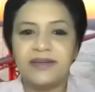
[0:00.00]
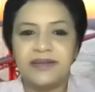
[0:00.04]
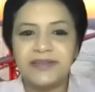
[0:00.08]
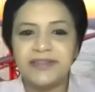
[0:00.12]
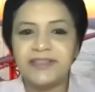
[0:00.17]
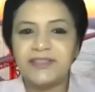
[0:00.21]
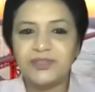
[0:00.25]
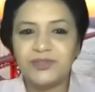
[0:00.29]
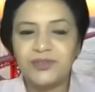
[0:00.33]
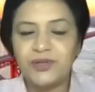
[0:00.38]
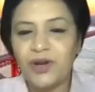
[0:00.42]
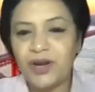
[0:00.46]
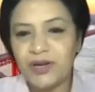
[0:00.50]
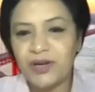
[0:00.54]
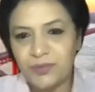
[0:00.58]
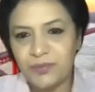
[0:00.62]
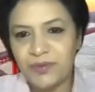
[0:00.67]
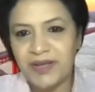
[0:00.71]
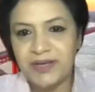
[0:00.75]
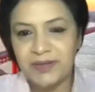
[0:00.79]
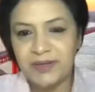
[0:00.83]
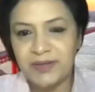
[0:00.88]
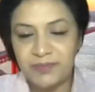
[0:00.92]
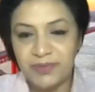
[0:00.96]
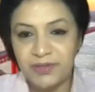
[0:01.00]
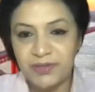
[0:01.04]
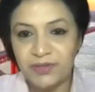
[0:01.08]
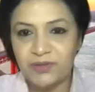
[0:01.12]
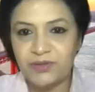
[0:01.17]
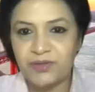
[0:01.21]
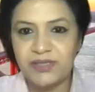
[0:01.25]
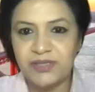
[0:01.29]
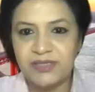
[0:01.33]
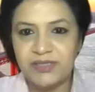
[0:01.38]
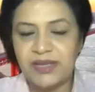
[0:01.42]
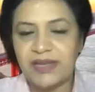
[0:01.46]
it's not one,
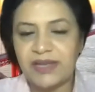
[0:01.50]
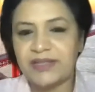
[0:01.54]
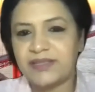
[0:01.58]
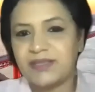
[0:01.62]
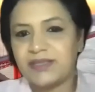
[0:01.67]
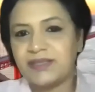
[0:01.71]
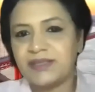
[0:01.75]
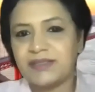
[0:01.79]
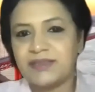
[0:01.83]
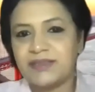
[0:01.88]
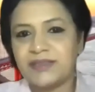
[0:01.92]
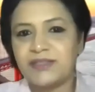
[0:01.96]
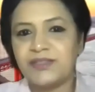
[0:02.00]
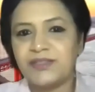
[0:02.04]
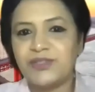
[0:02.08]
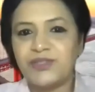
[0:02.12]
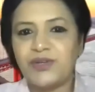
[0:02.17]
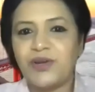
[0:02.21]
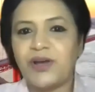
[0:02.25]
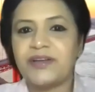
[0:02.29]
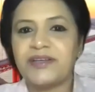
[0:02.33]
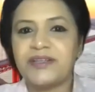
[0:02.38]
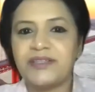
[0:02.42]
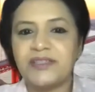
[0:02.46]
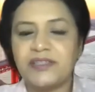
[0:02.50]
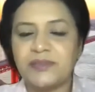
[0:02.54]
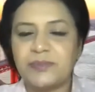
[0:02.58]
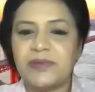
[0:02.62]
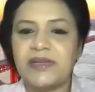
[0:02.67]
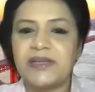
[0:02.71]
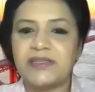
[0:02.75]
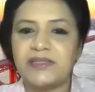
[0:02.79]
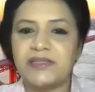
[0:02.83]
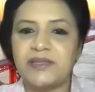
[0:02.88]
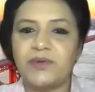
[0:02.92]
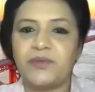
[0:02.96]
because I think insurance
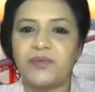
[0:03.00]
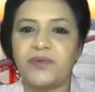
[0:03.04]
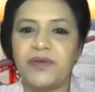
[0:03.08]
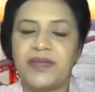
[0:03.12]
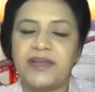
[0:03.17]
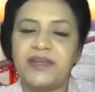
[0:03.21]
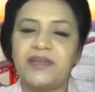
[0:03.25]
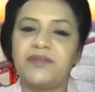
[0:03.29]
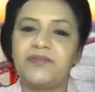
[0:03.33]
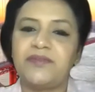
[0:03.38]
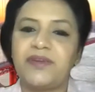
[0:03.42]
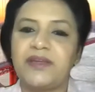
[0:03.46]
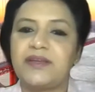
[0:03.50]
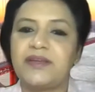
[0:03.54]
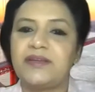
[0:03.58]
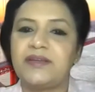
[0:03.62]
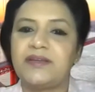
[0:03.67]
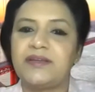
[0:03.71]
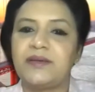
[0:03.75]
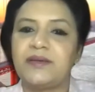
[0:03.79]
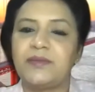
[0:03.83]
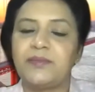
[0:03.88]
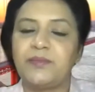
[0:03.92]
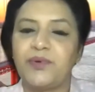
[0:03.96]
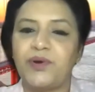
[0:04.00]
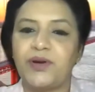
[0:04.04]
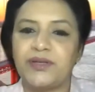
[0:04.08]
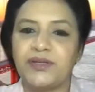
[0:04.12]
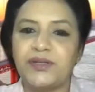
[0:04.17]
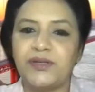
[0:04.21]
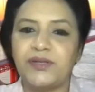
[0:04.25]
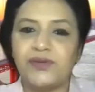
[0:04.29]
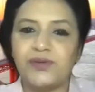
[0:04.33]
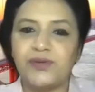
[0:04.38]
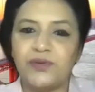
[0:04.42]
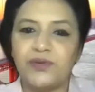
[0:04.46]
plays a very, very
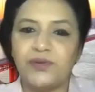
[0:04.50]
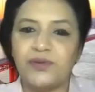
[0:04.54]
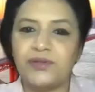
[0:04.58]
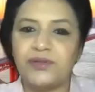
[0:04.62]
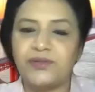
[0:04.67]
important role